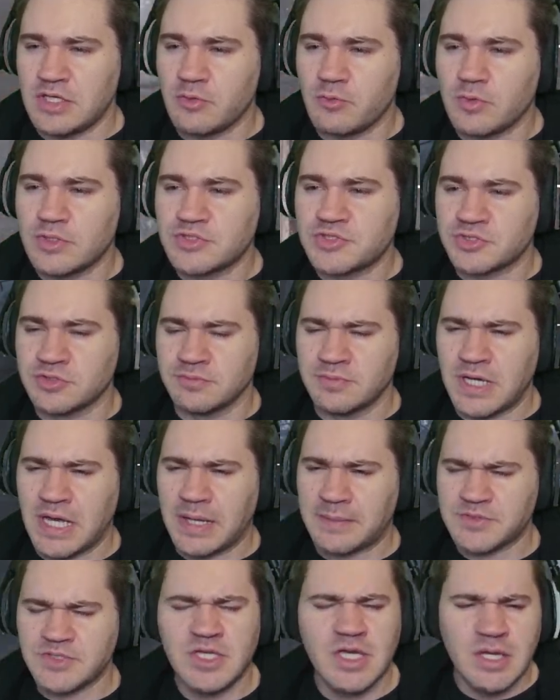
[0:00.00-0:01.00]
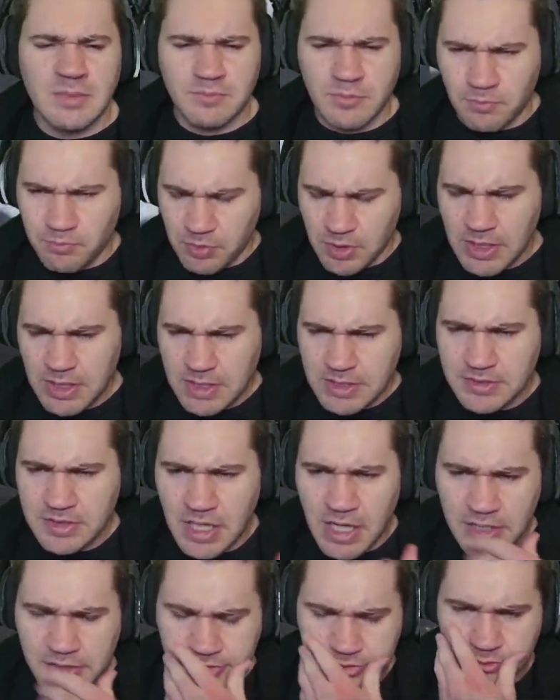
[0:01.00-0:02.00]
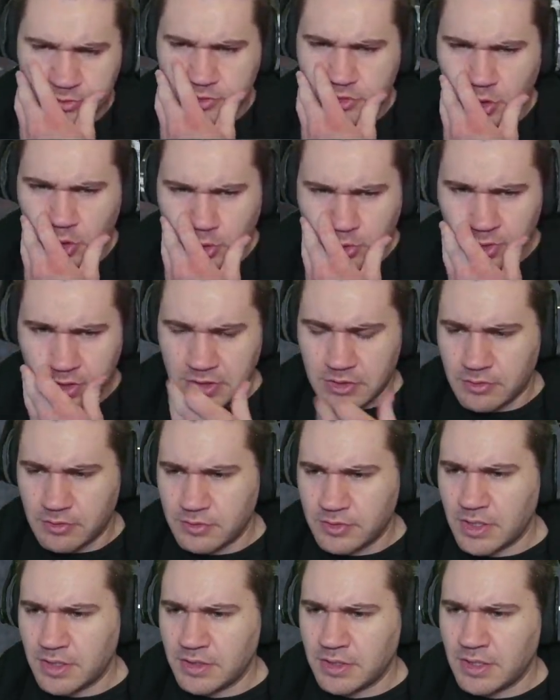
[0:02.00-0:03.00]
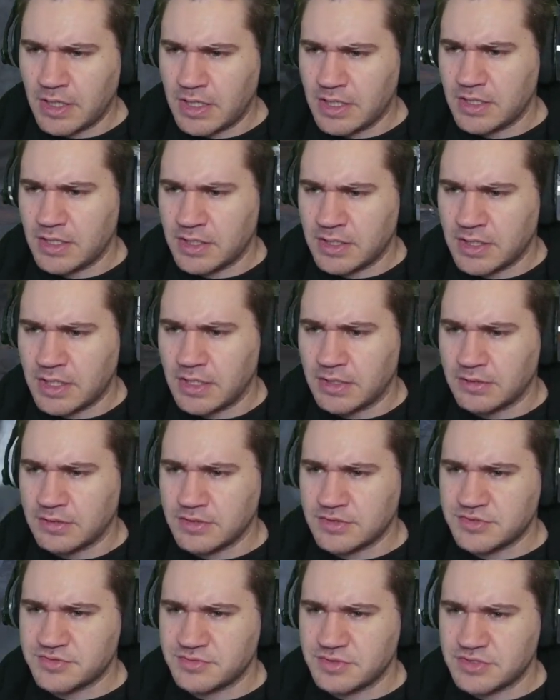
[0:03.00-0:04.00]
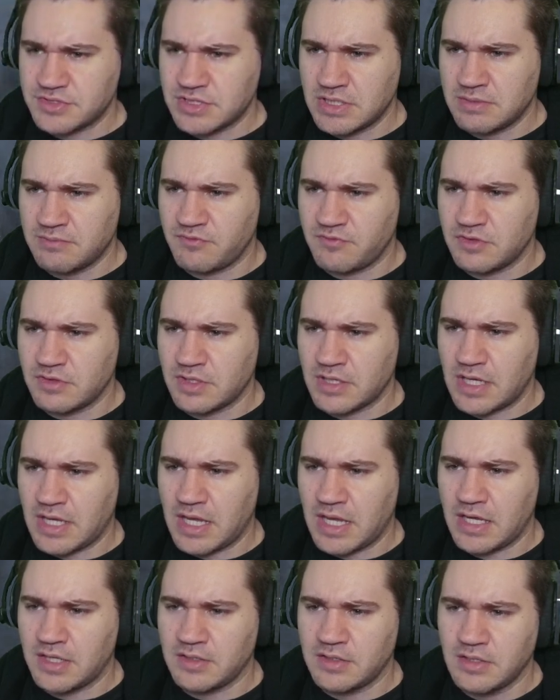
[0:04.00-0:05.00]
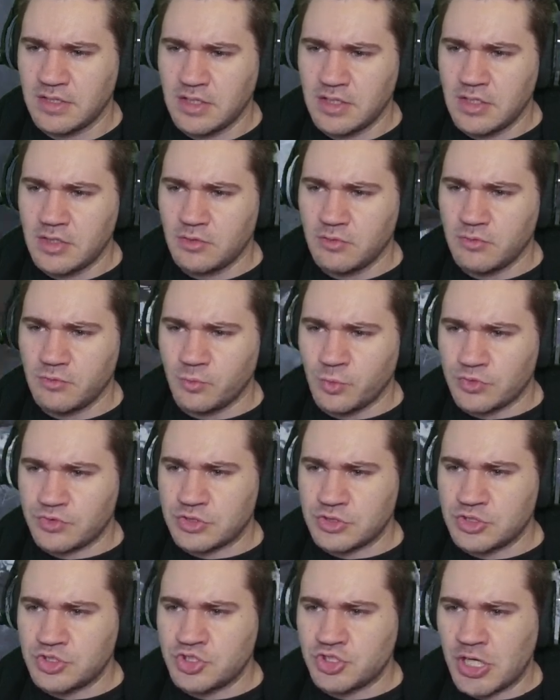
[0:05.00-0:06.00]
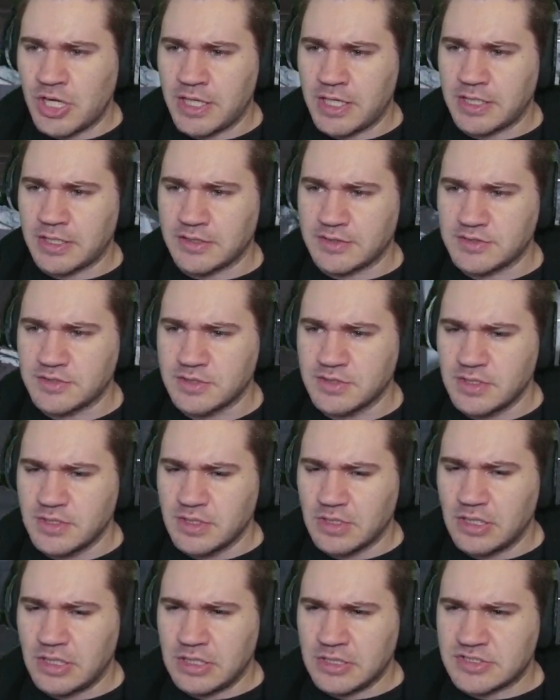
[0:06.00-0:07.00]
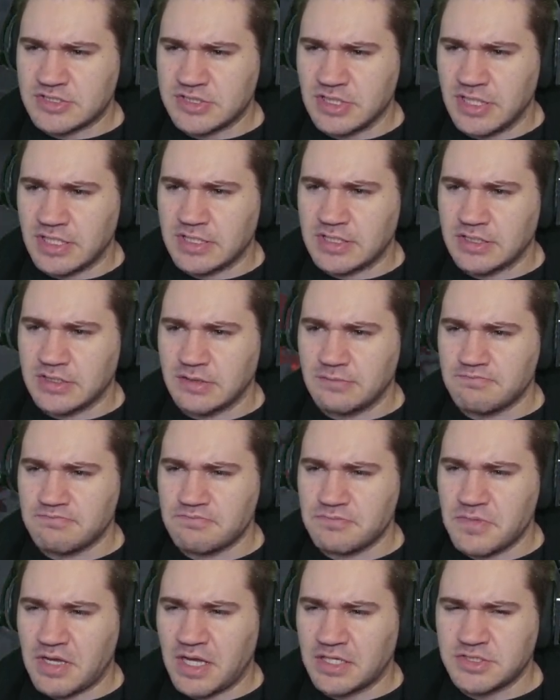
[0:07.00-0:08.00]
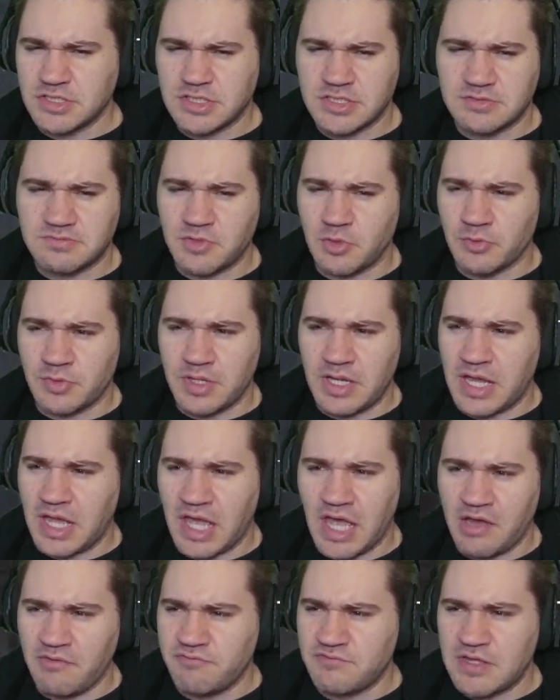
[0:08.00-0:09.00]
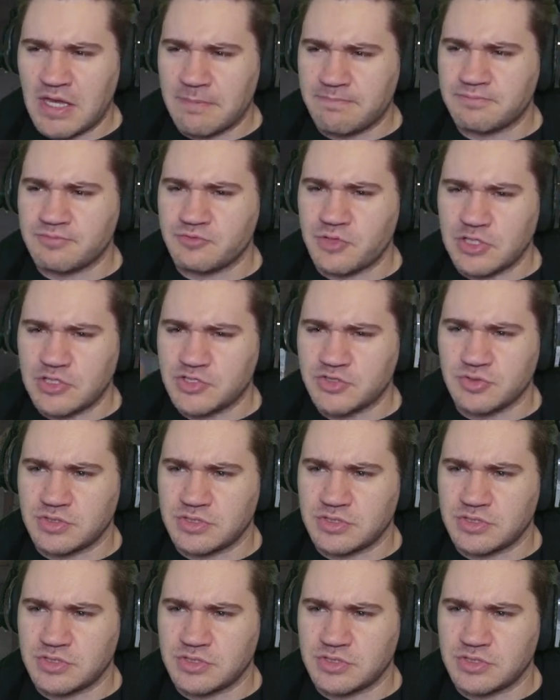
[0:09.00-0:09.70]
original maps. But playing Nacht der Untoten here then, and again, the same feeling I had with the Giant is like I just don't have that pressure